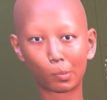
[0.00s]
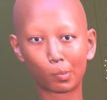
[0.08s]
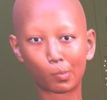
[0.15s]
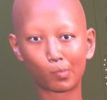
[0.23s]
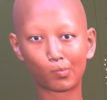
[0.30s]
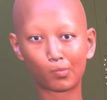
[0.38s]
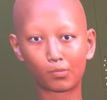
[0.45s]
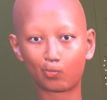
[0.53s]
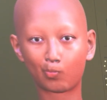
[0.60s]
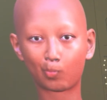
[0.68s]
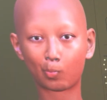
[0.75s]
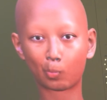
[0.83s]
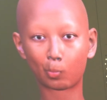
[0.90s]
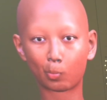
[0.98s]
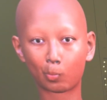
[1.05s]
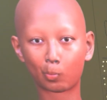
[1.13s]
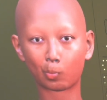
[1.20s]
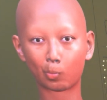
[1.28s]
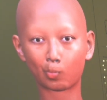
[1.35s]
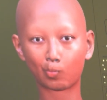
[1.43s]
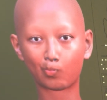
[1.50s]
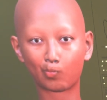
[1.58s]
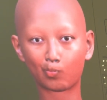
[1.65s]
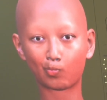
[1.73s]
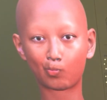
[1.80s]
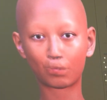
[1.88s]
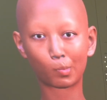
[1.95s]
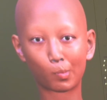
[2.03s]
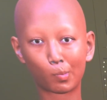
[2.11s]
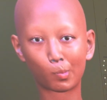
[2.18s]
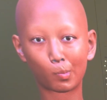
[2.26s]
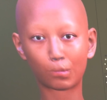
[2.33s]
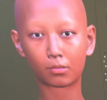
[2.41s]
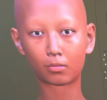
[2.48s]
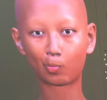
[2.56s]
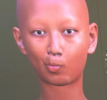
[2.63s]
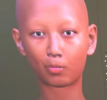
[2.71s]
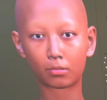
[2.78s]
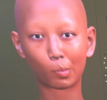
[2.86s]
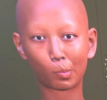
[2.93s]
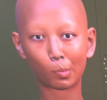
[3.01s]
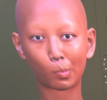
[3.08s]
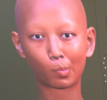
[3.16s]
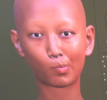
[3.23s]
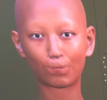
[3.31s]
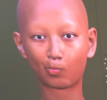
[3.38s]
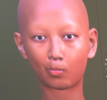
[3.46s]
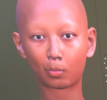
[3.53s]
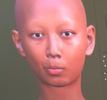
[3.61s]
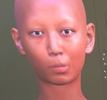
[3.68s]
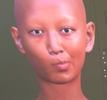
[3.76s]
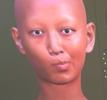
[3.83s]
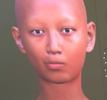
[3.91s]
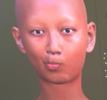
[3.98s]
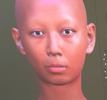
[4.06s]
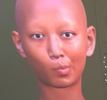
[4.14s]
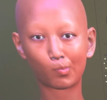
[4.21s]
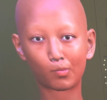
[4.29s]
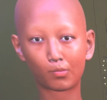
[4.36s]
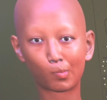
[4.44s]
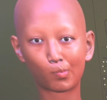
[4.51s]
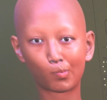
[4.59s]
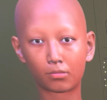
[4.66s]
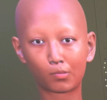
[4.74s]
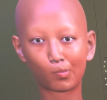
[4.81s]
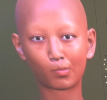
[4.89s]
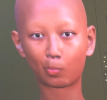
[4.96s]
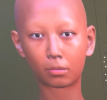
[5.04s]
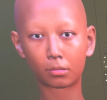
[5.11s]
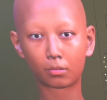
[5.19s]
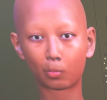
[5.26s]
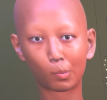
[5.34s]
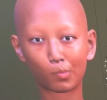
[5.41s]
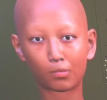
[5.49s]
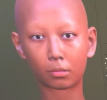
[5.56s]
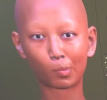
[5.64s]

Oh my god. You have no idea how cool this is.